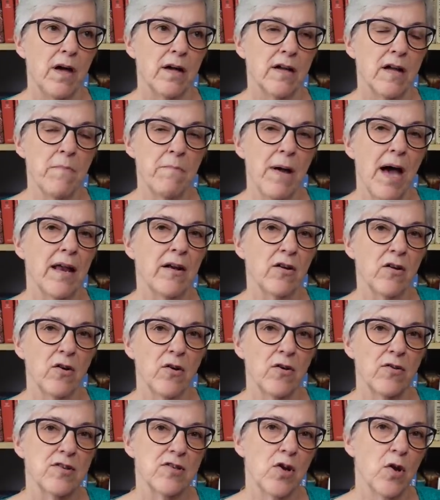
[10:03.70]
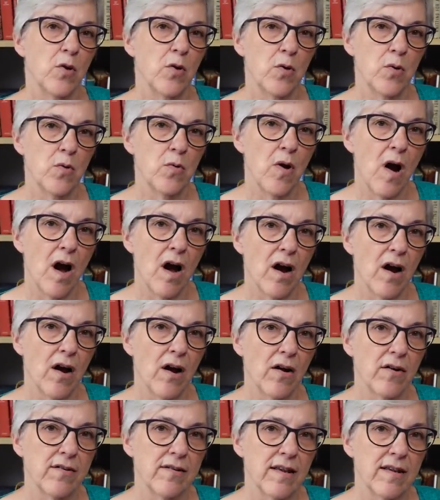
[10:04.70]
competitors who
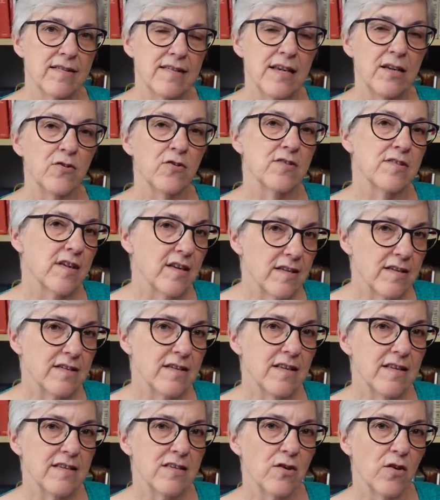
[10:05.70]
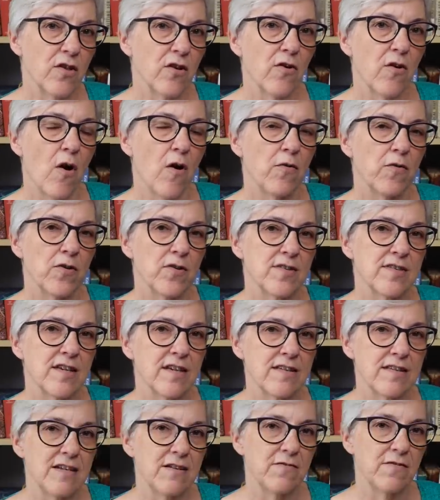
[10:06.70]
are senior citizens, so they're over
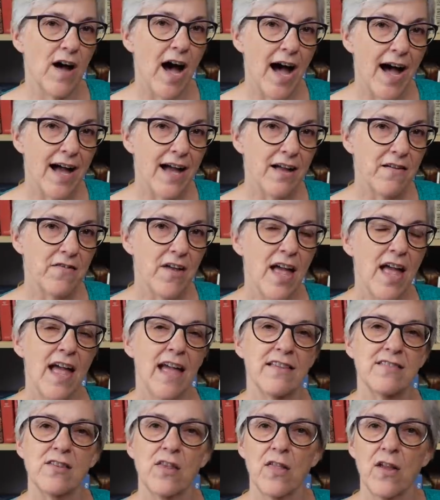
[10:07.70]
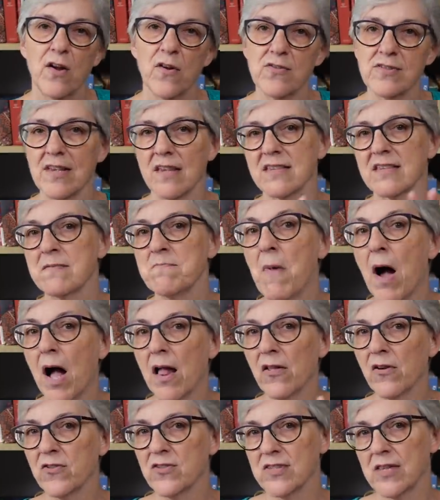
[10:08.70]
65. So there's a
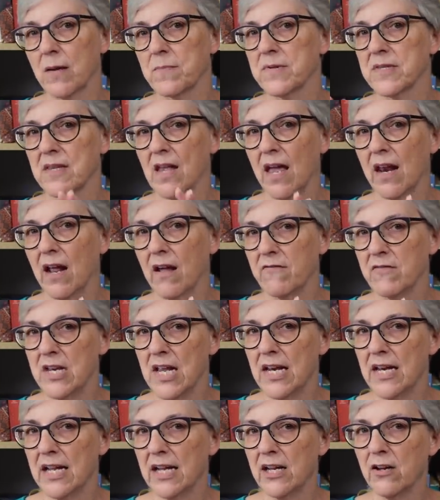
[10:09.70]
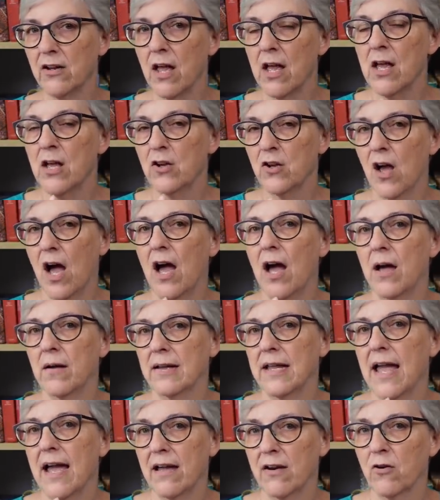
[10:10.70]
smaller subset of knitting
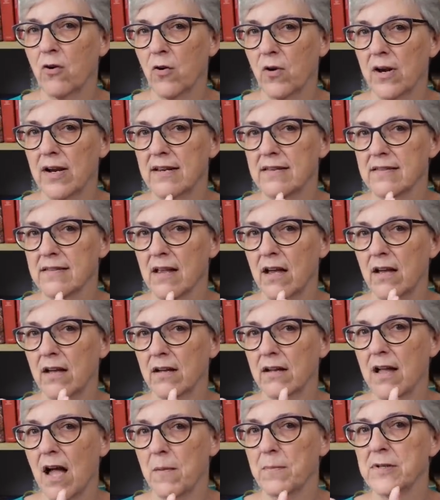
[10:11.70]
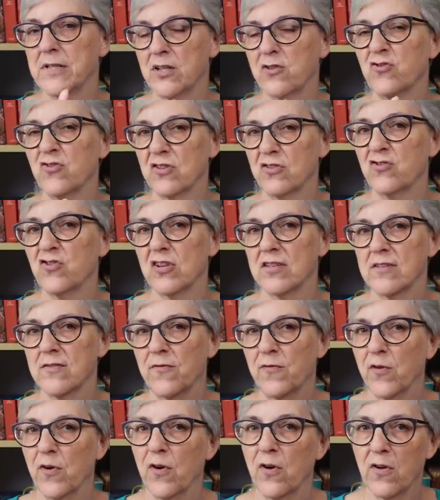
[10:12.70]
categories, competition just
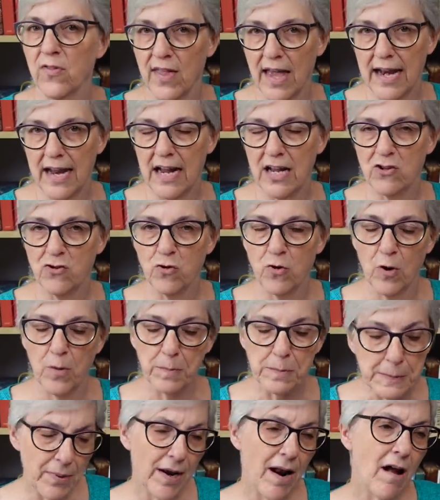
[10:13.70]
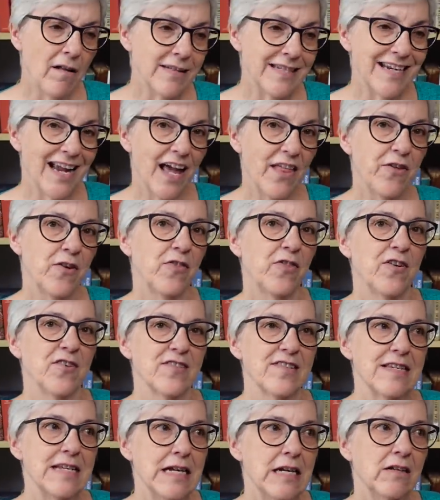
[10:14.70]
for that age group. But altogether,
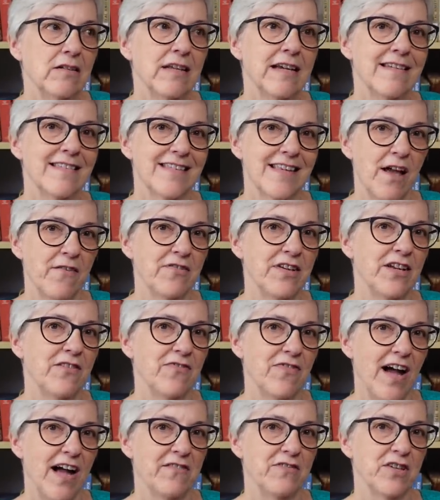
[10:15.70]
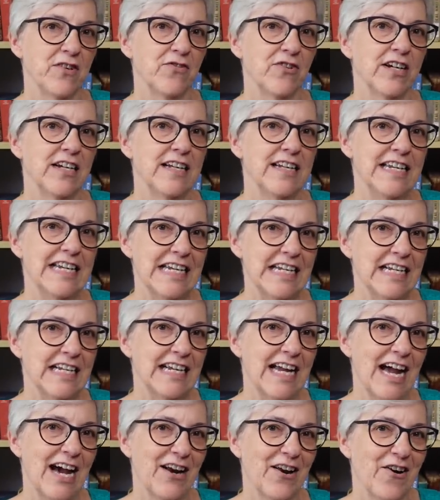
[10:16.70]
there's nearly 75 different
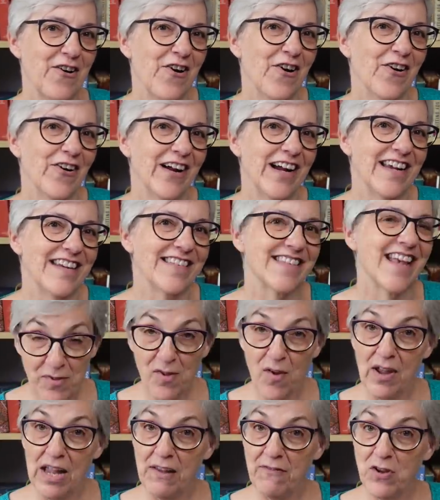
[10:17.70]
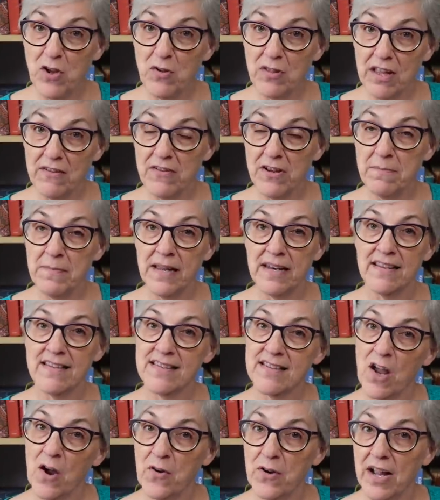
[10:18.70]
knitting categories. So if you live in
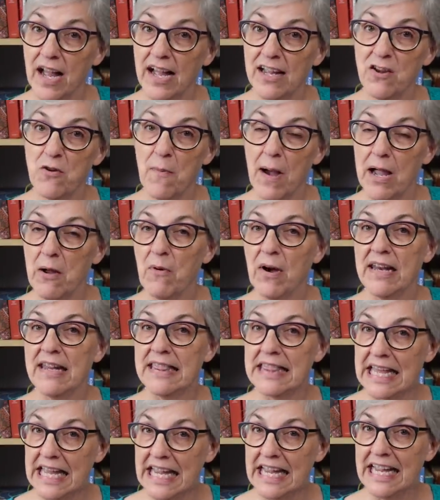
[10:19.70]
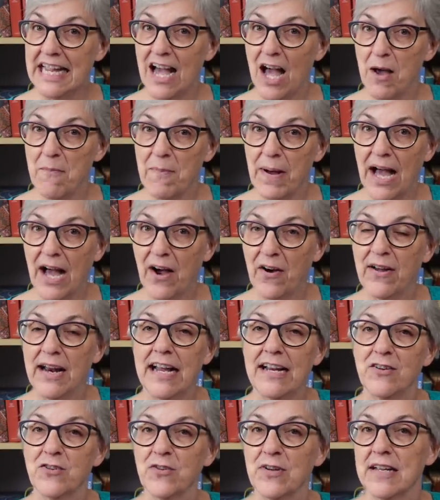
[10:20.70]
Minnesota, you might want to think about
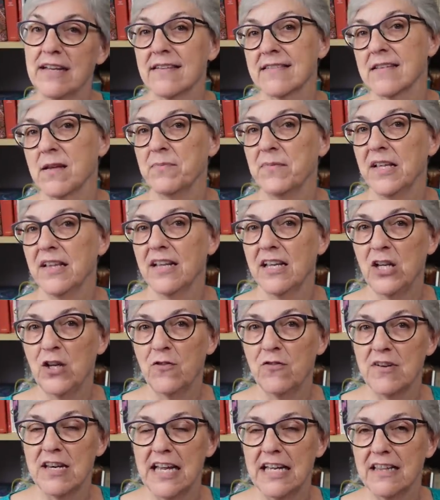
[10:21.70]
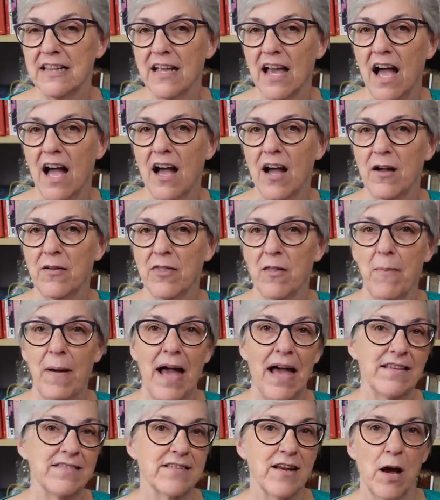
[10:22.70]
entering something that you've knit on the
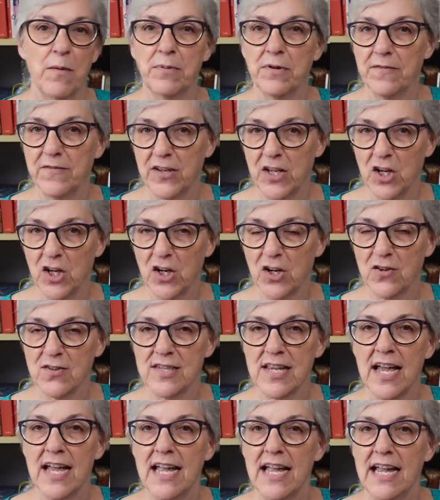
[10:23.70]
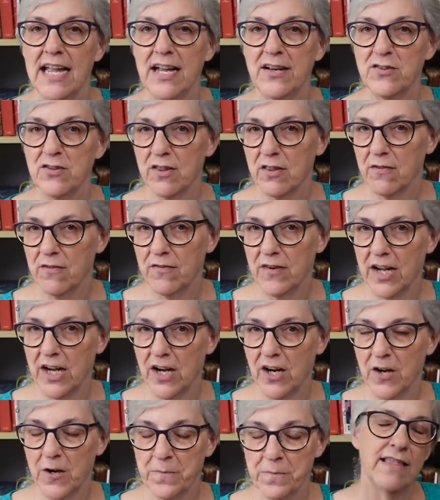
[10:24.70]
past couple of years into the
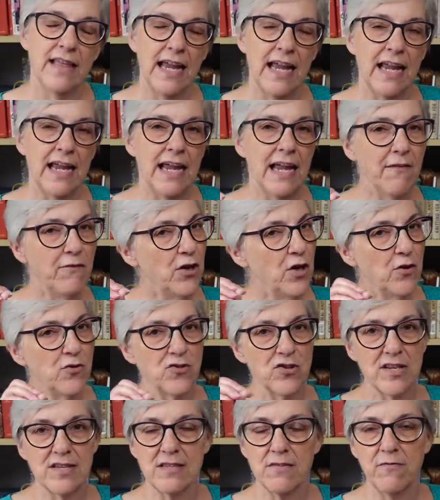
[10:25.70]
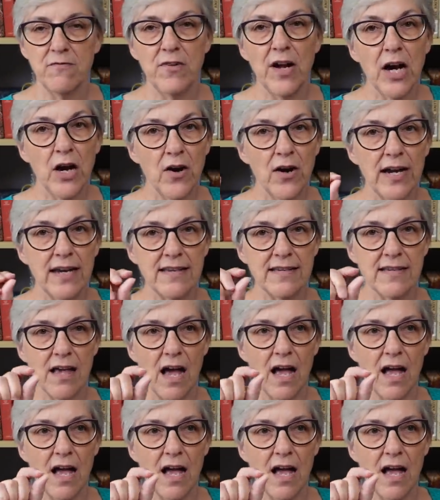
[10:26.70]
fair. They give you just very